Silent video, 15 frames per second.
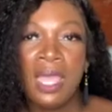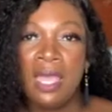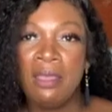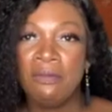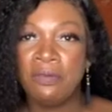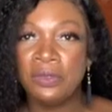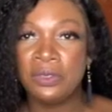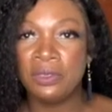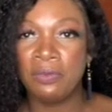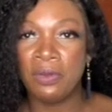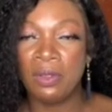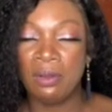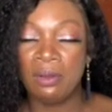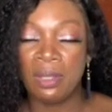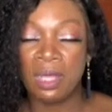First of
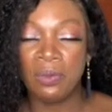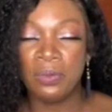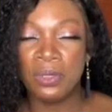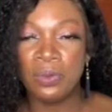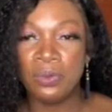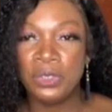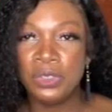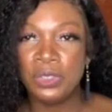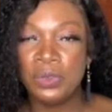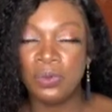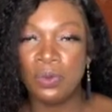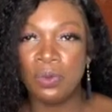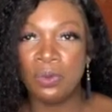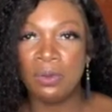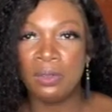all, I want to wish you
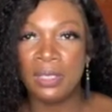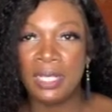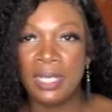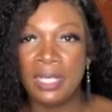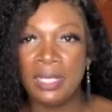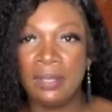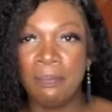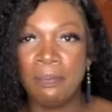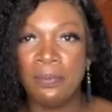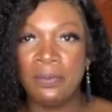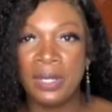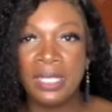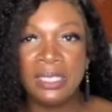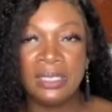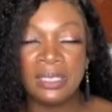all a
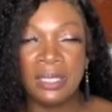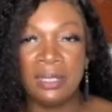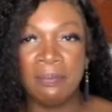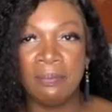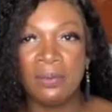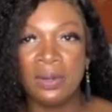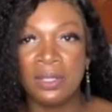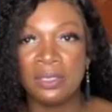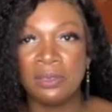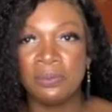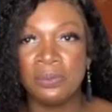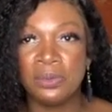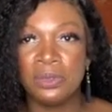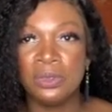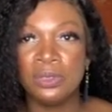bright and
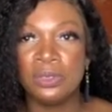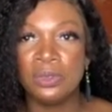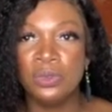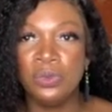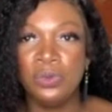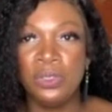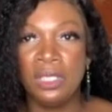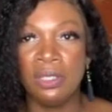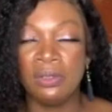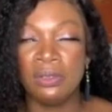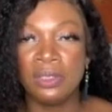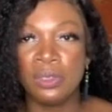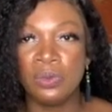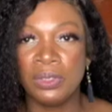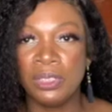prosperous new year
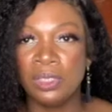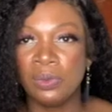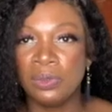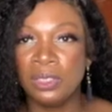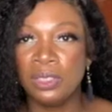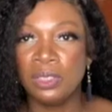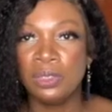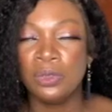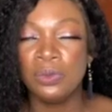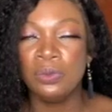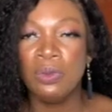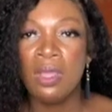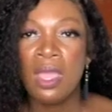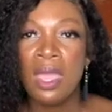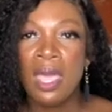2022.
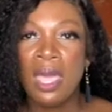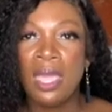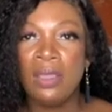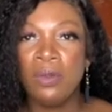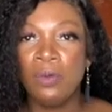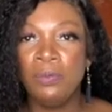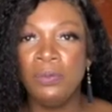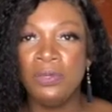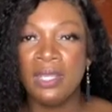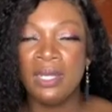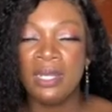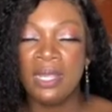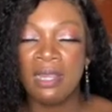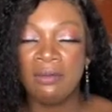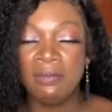I hope you
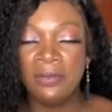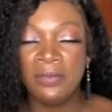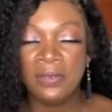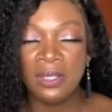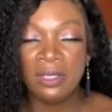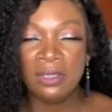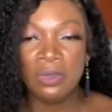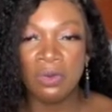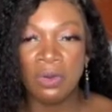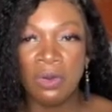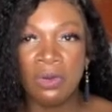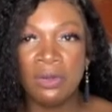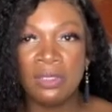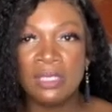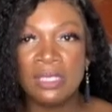get everything your
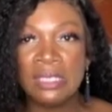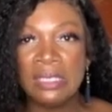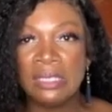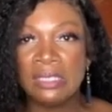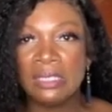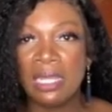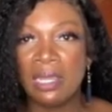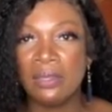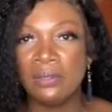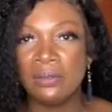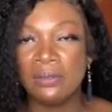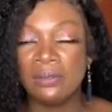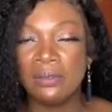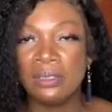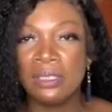heart
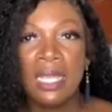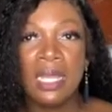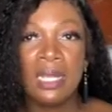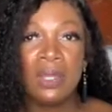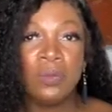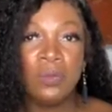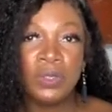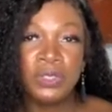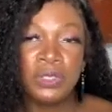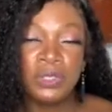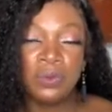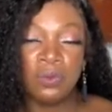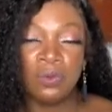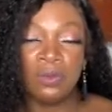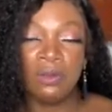desires, and I wish you
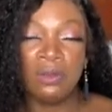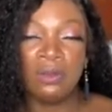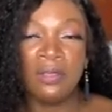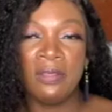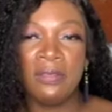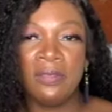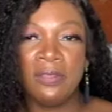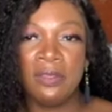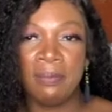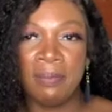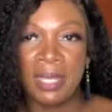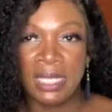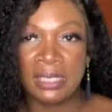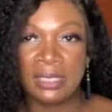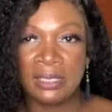all the
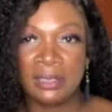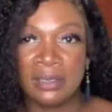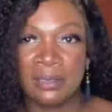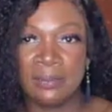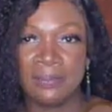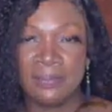best.